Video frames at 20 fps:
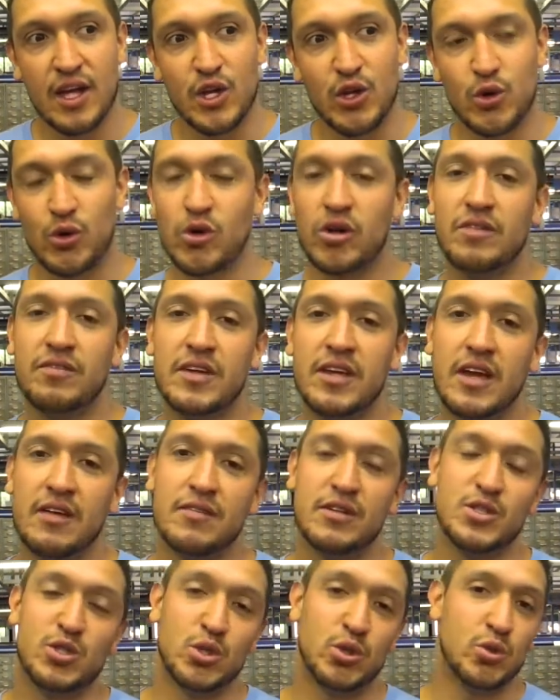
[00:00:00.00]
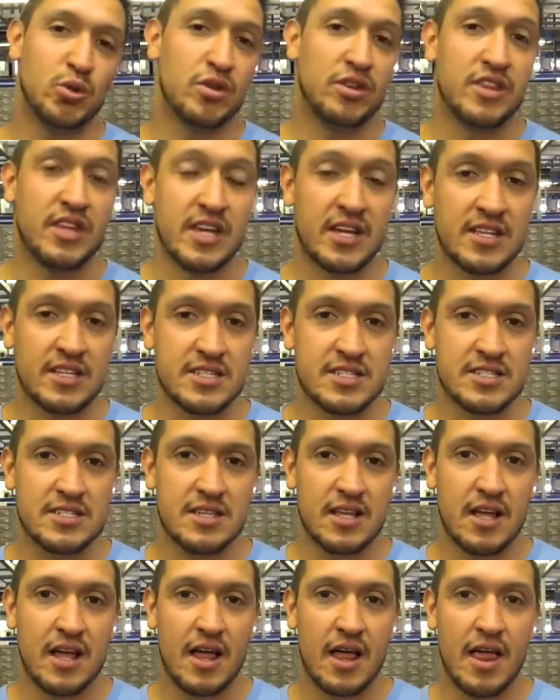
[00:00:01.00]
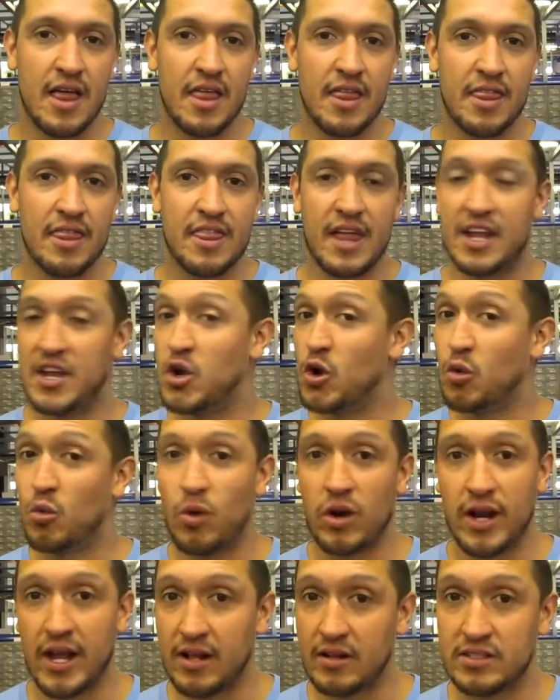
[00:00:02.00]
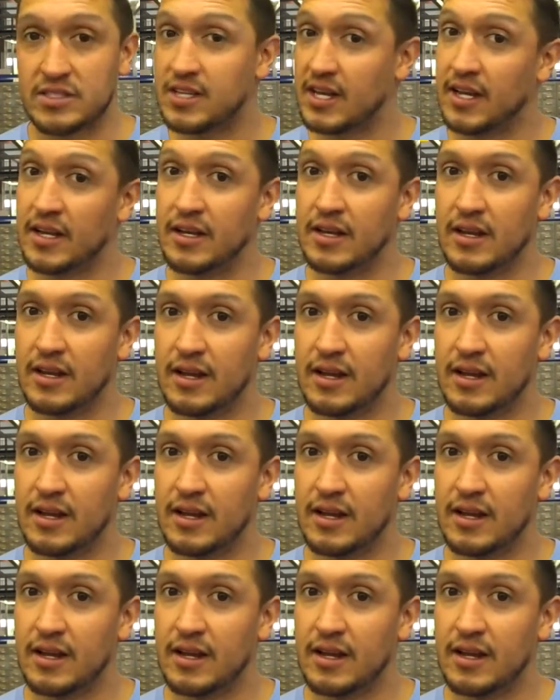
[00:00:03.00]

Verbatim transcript: you're gonna be able to do things that no one else can